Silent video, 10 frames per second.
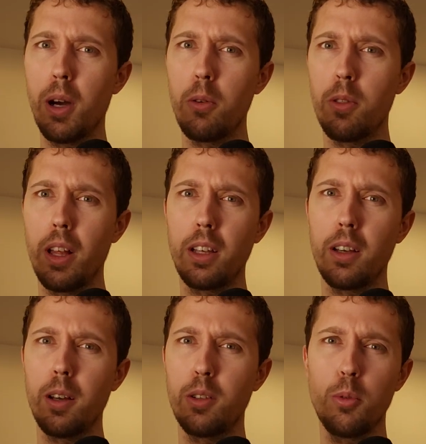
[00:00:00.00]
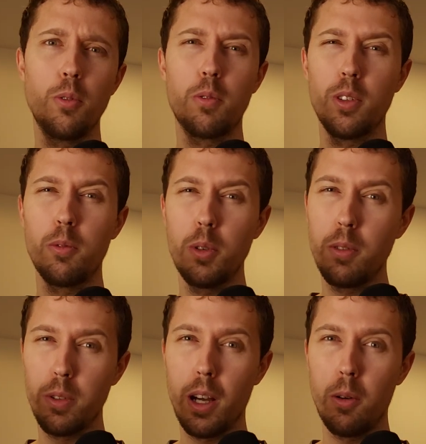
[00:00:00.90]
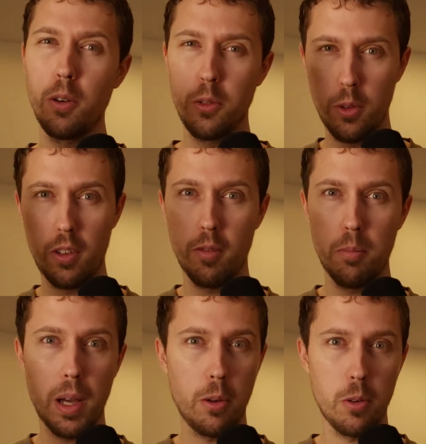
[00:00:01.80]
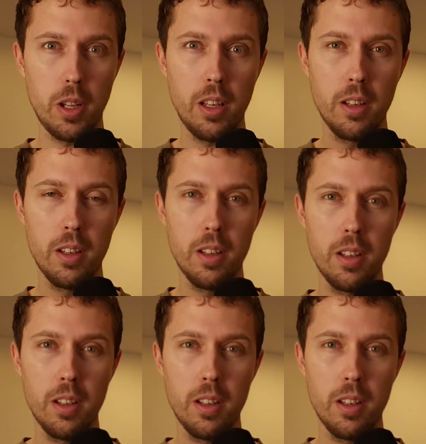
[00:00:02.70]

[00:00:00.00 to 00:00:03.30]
your mouth like a spoonful of wheat flour, sort of powdery.